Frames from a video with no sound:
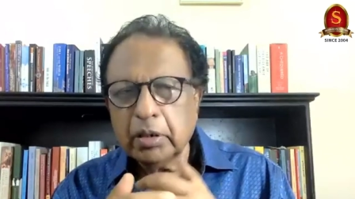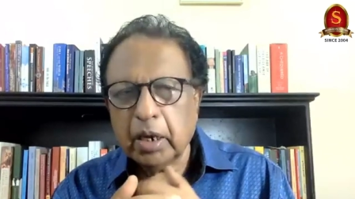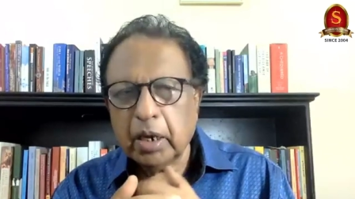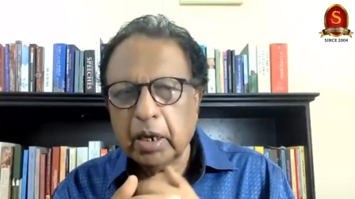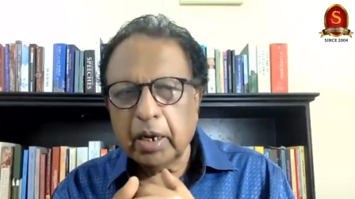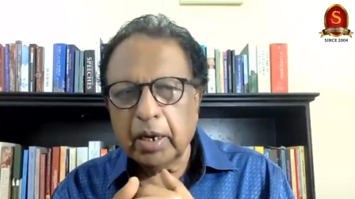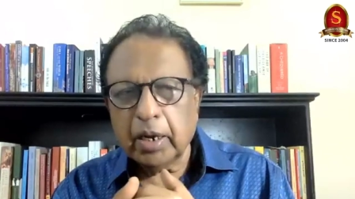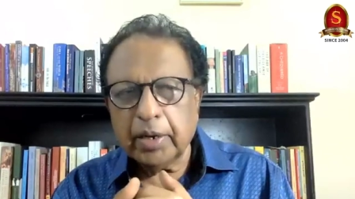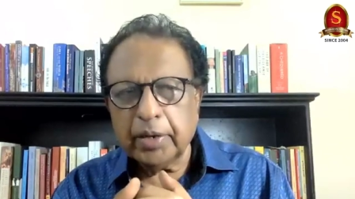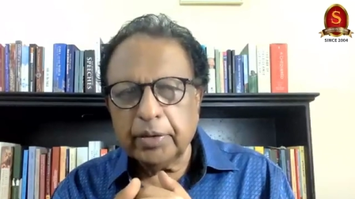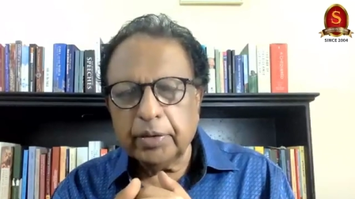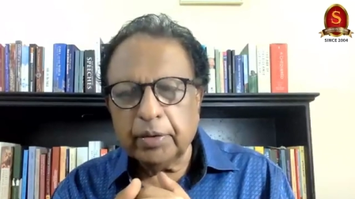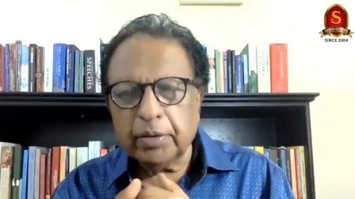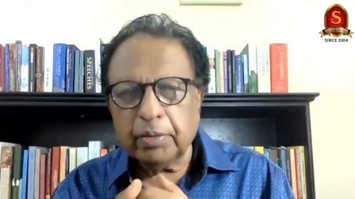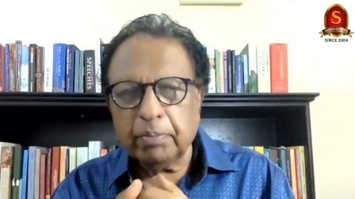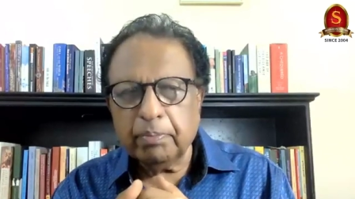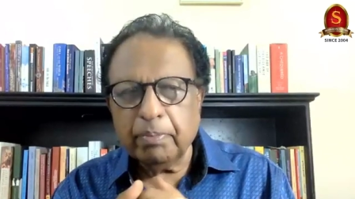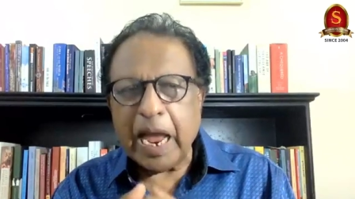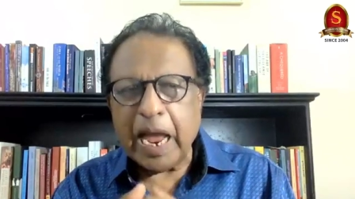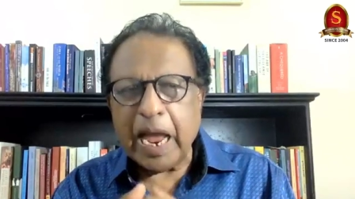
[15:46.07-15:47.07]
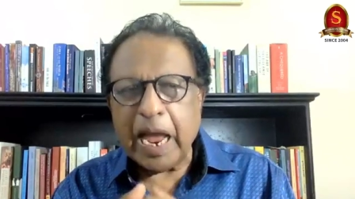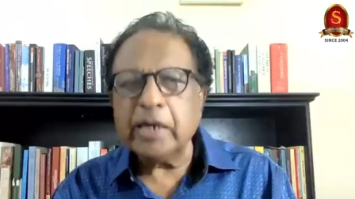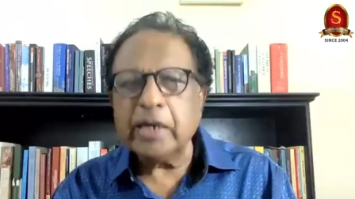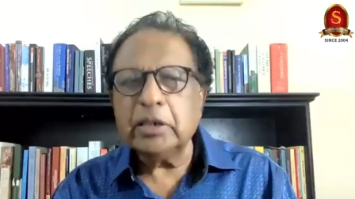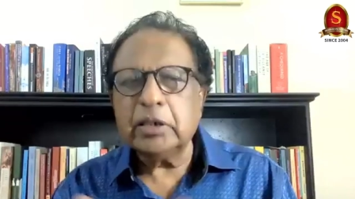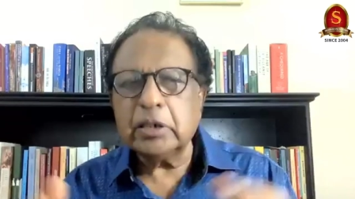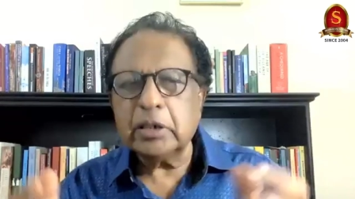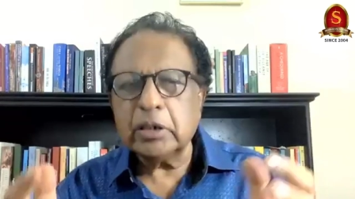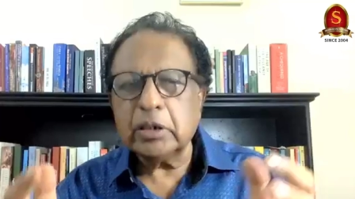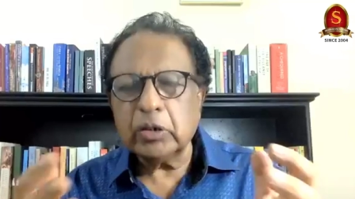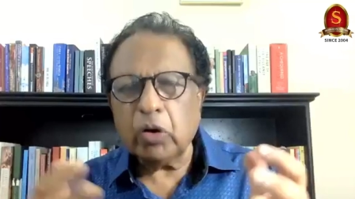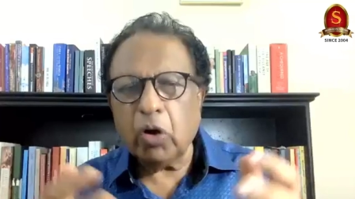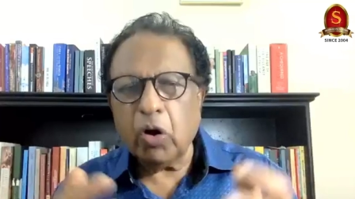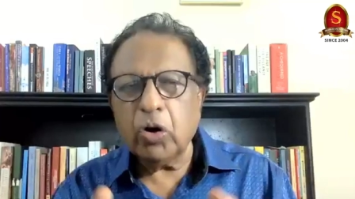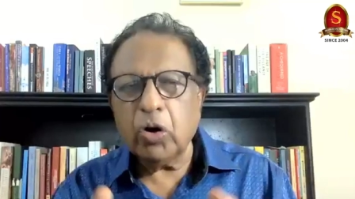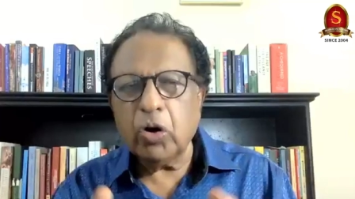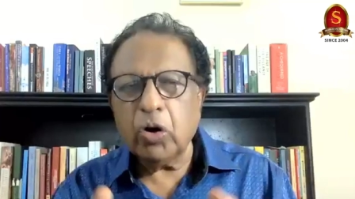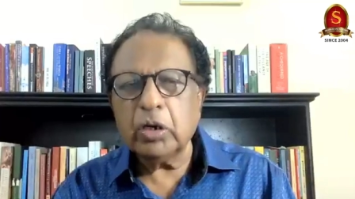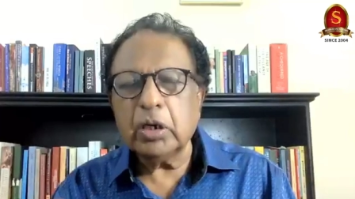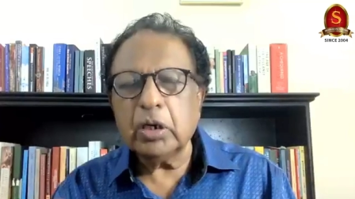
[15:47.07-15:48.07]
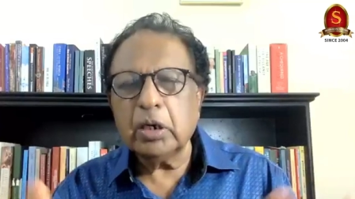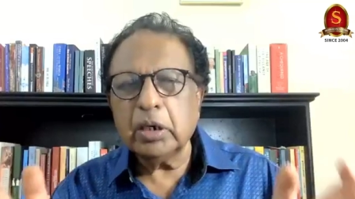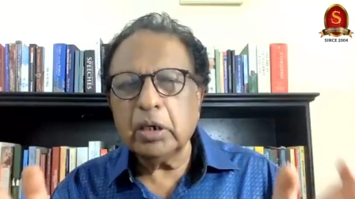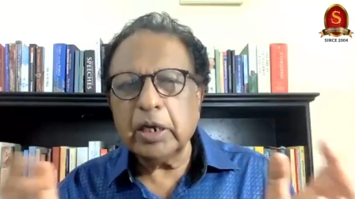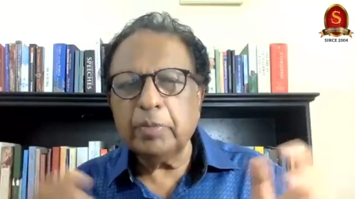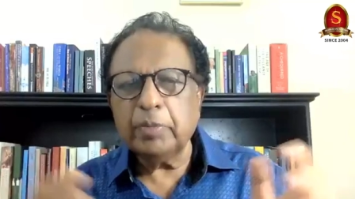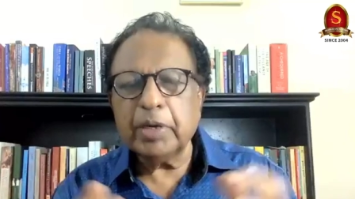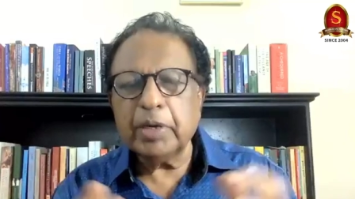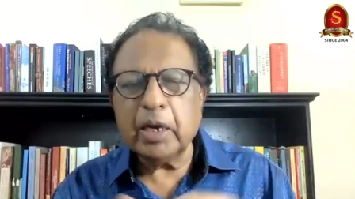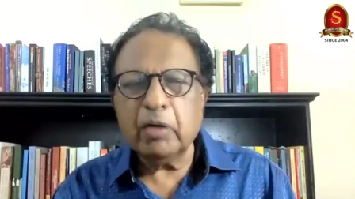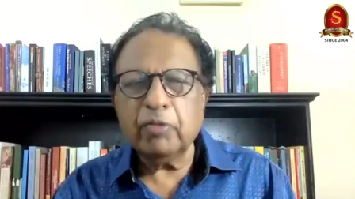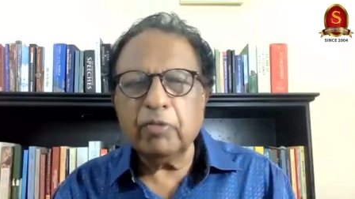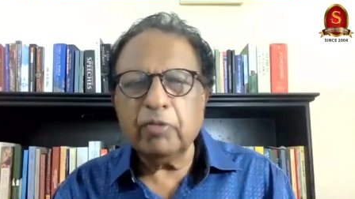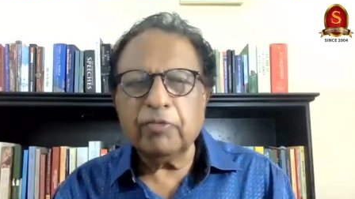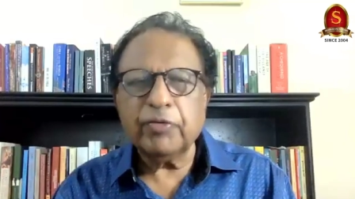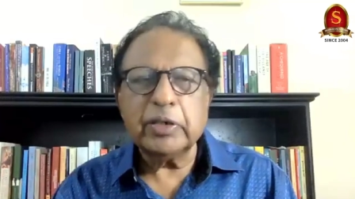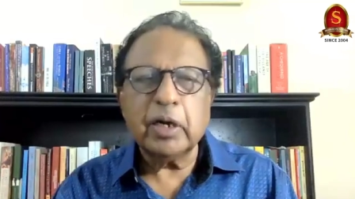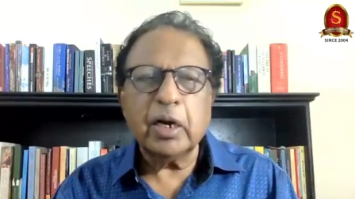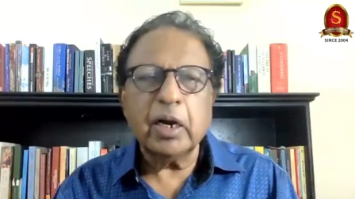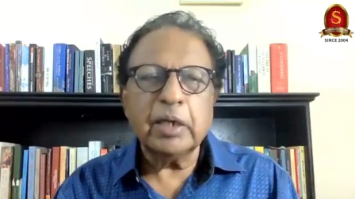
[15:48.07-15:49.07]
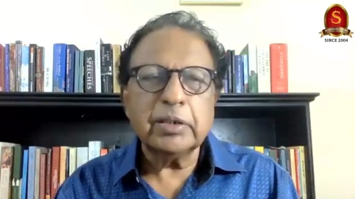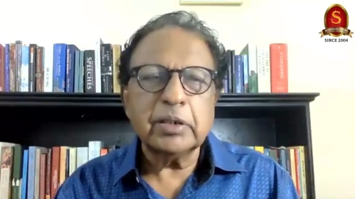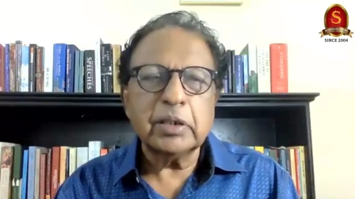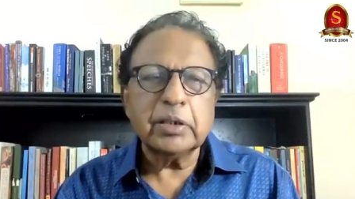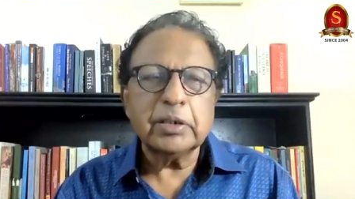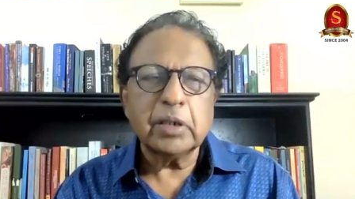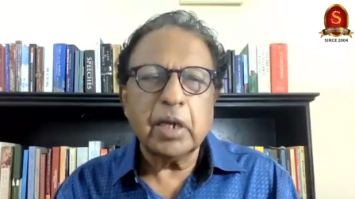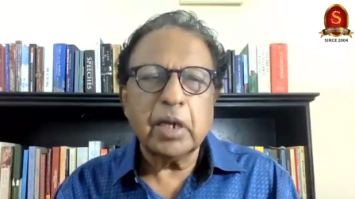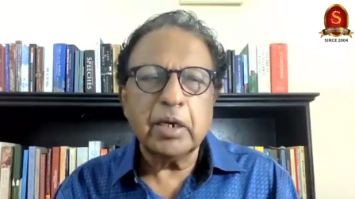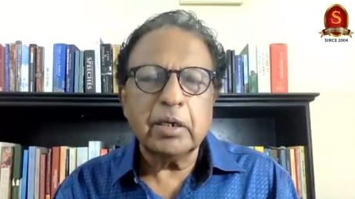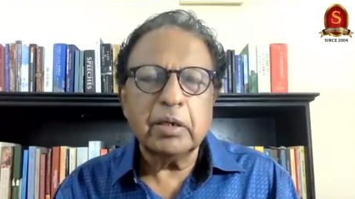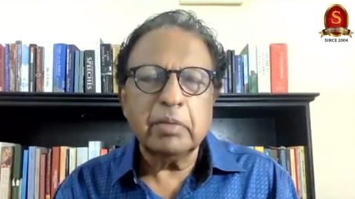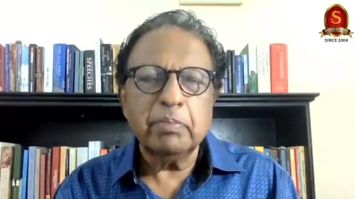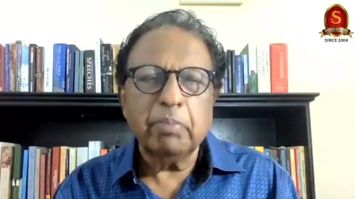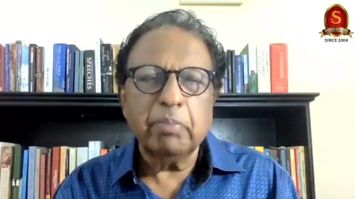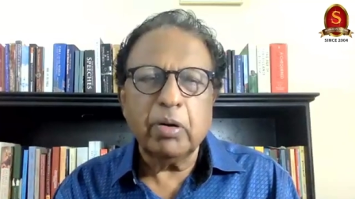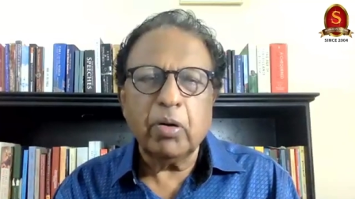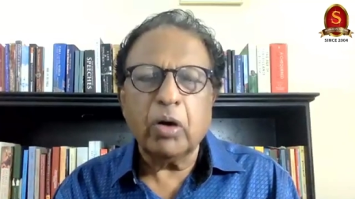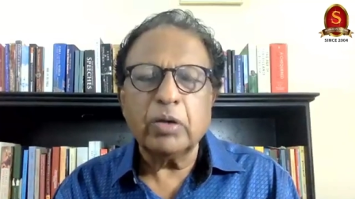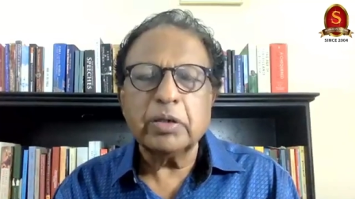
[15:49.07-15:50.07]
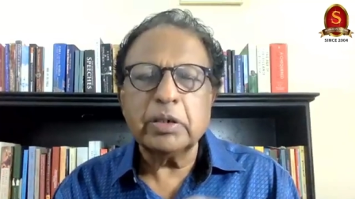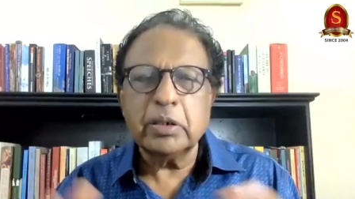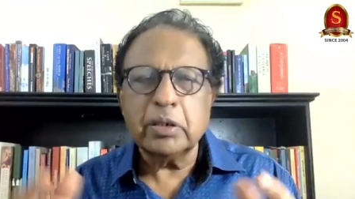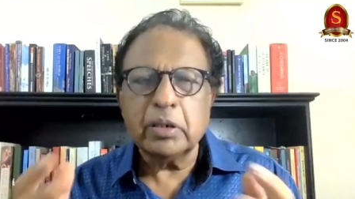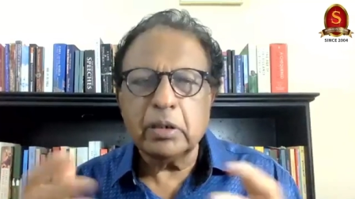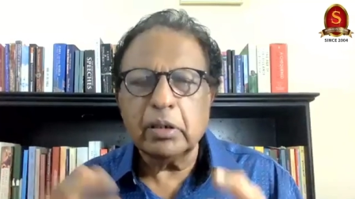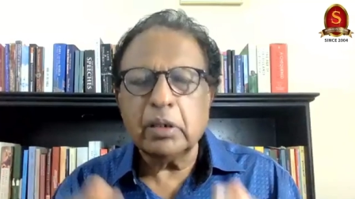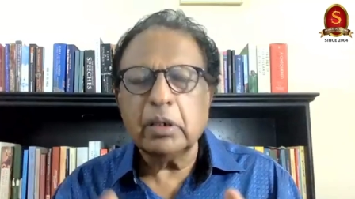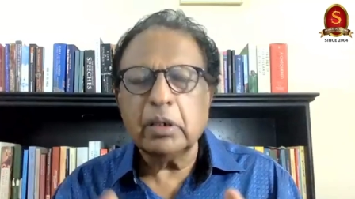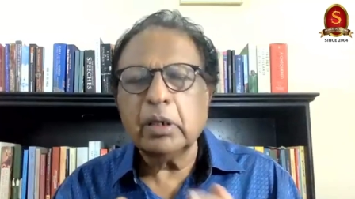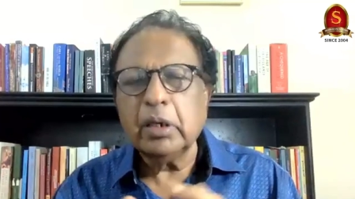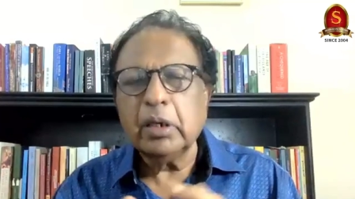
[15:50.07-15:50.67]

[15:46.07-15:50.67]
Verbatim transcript: uh, you know, banned all chemical fertilizers and brought in